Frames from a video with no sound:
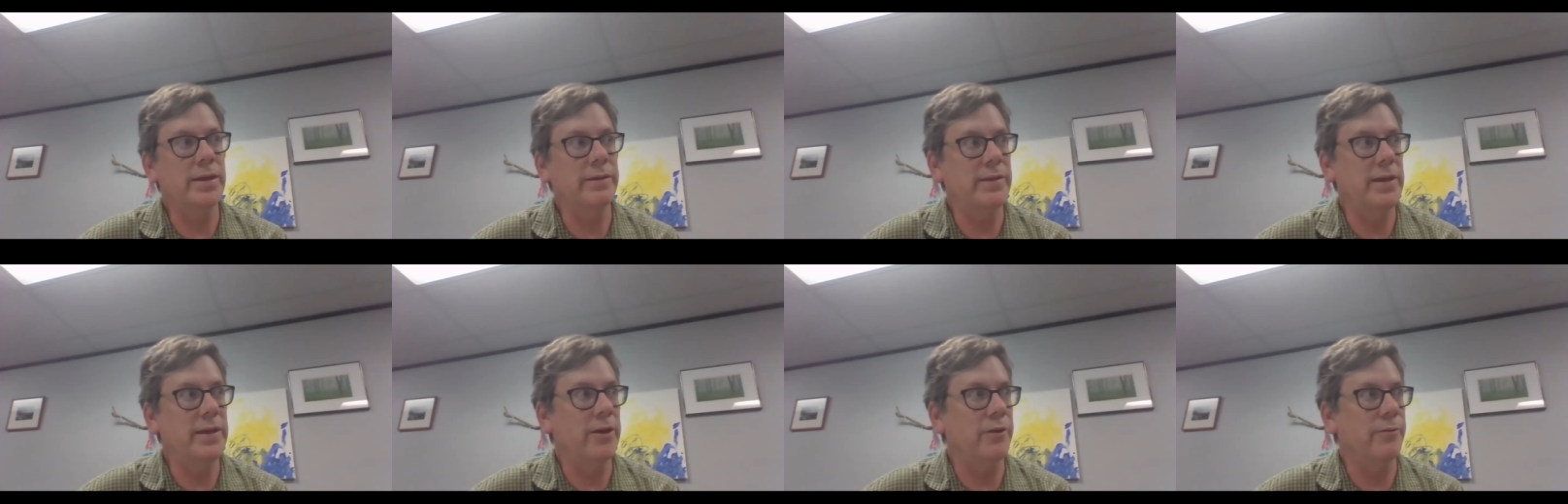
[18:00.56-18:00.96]

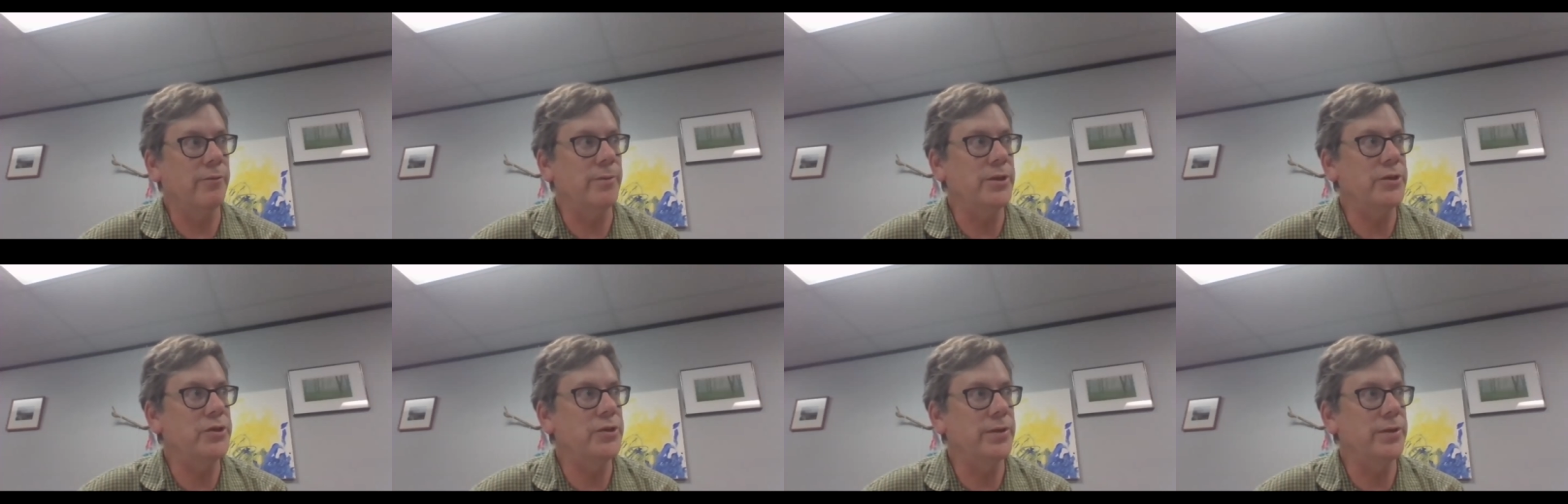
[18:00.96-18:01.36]
of the
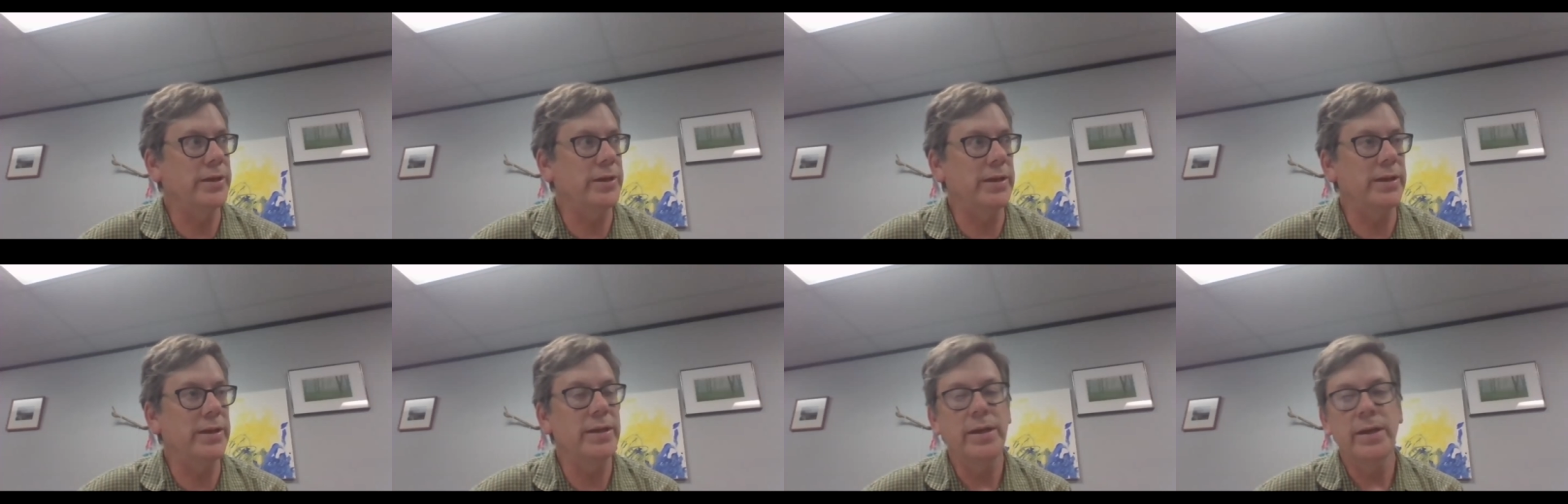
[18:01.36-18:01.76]

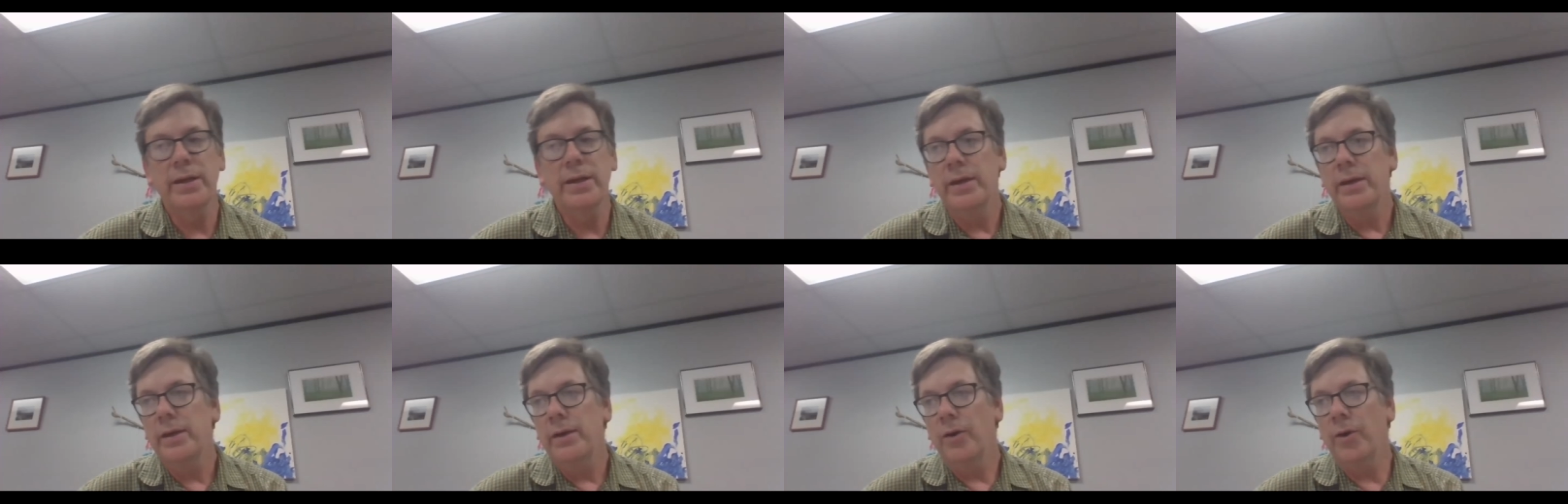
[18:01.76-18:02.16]
elementary
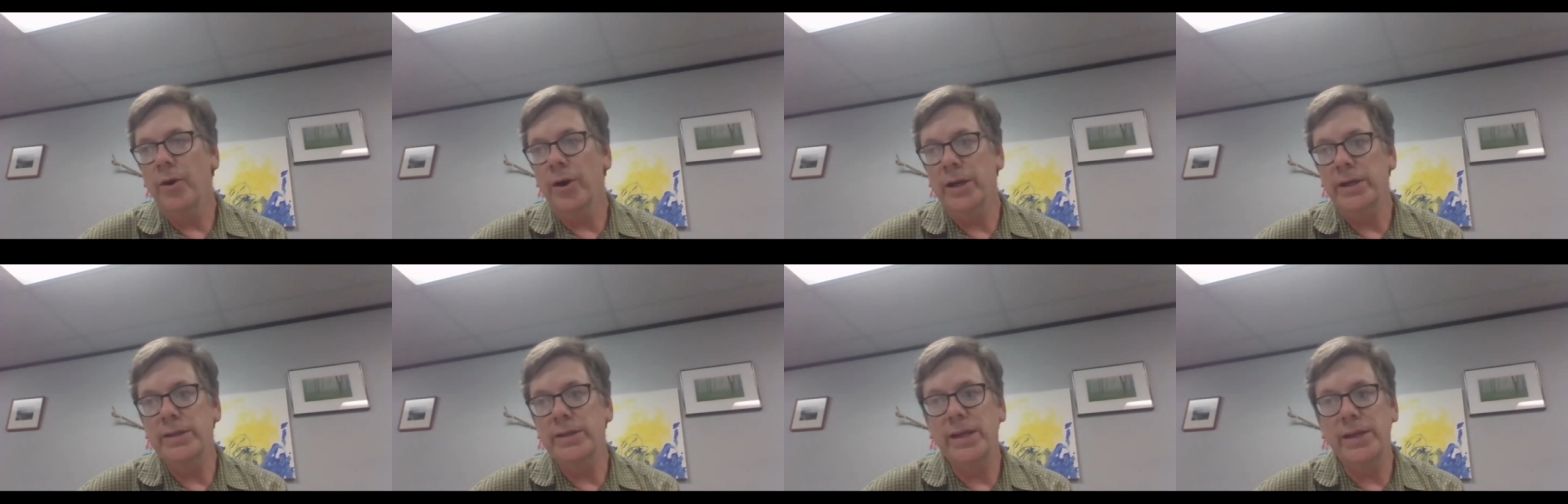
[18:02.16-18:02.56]

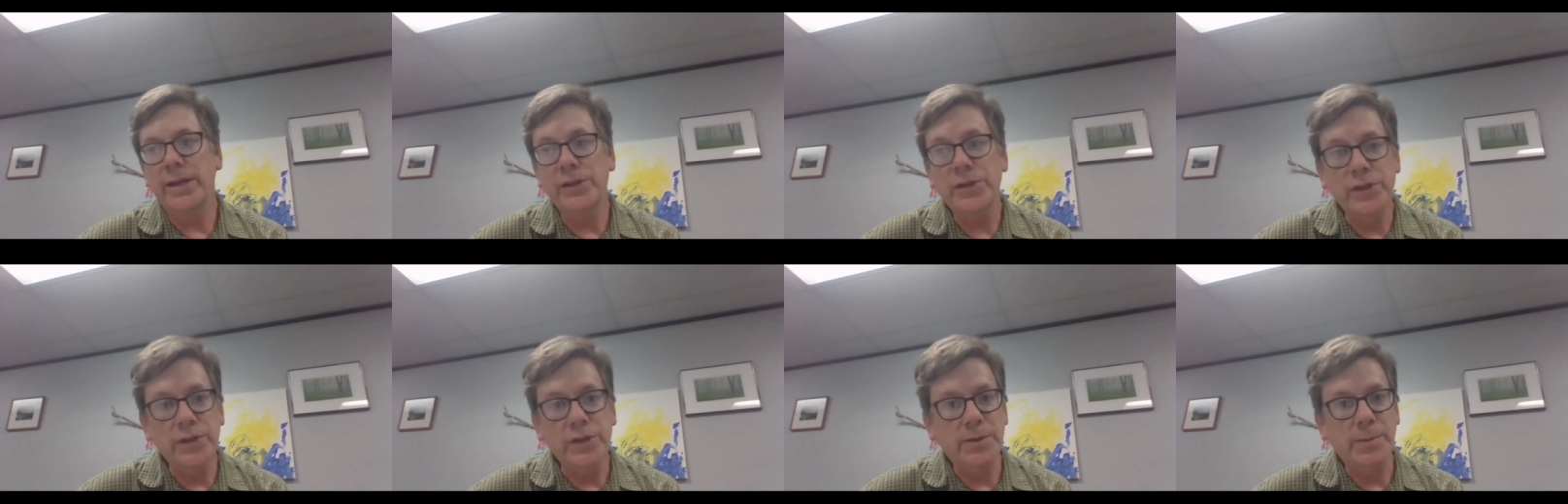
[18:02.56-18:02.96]

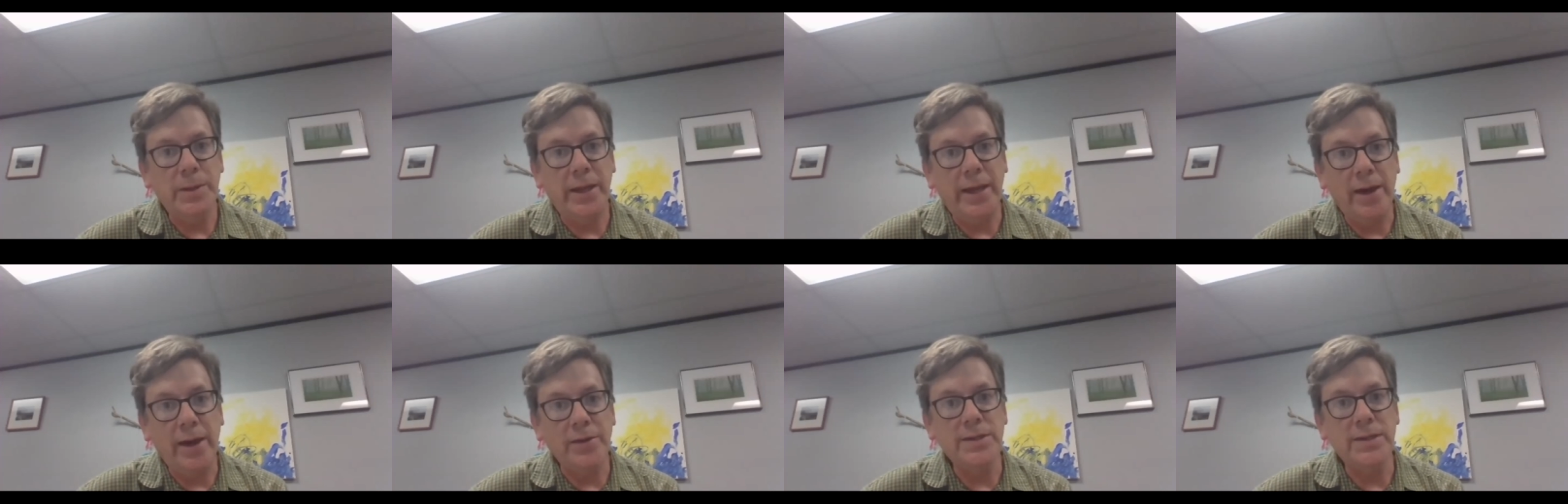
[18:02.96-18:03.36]
orientations
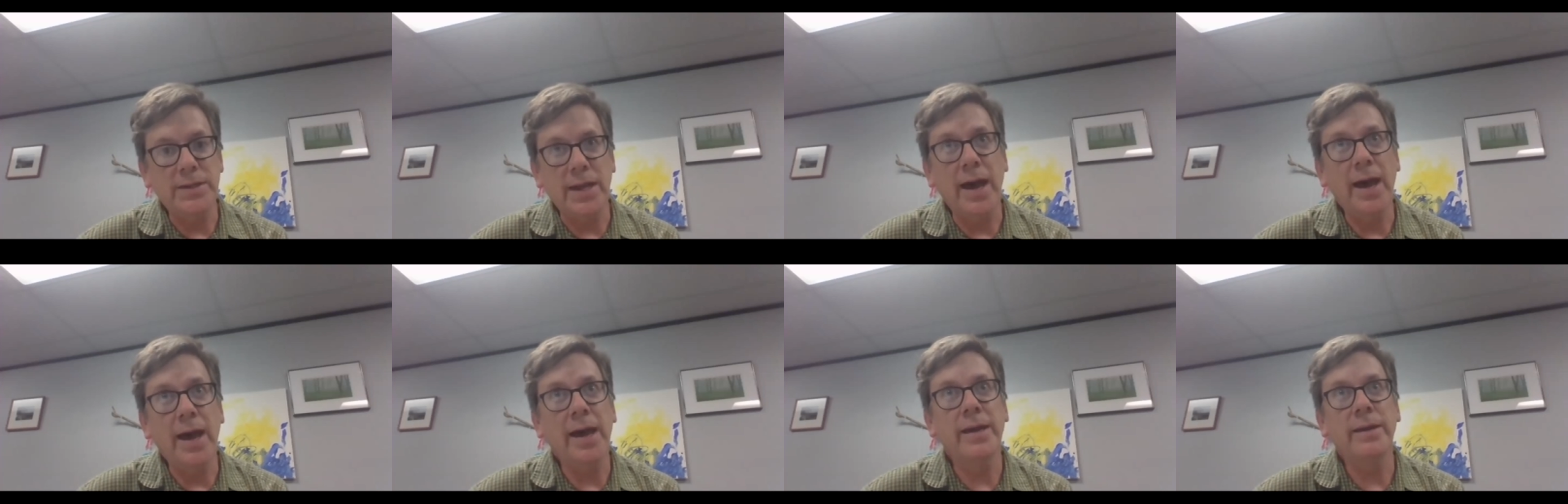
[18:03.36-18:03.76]
being
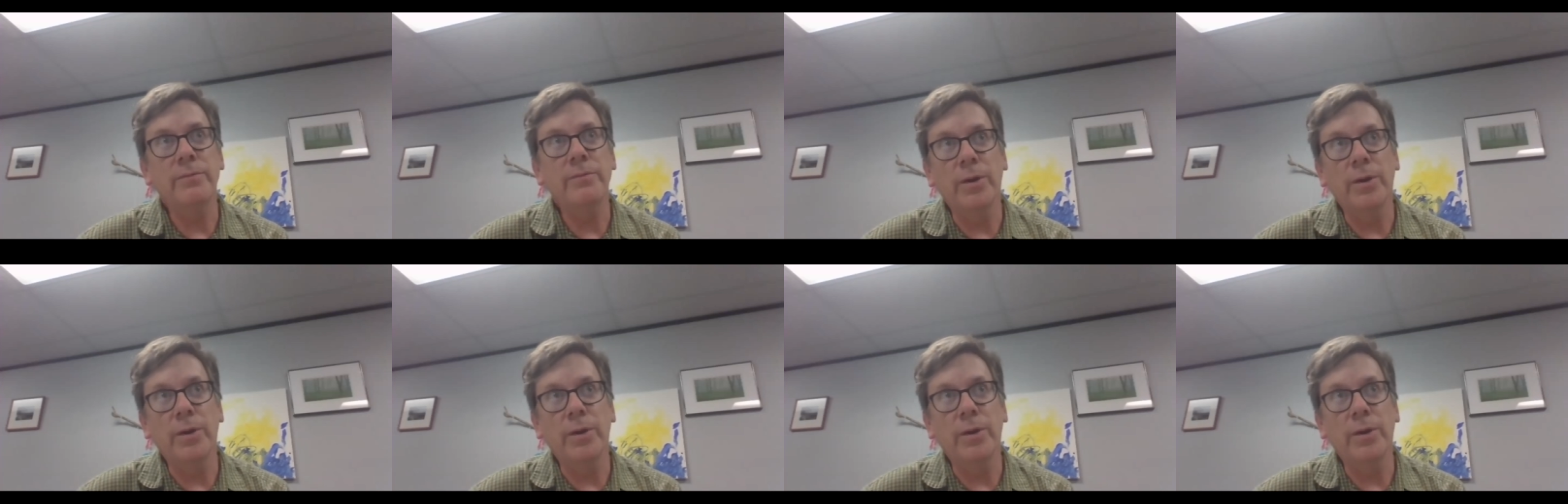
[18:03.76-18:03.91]
outside,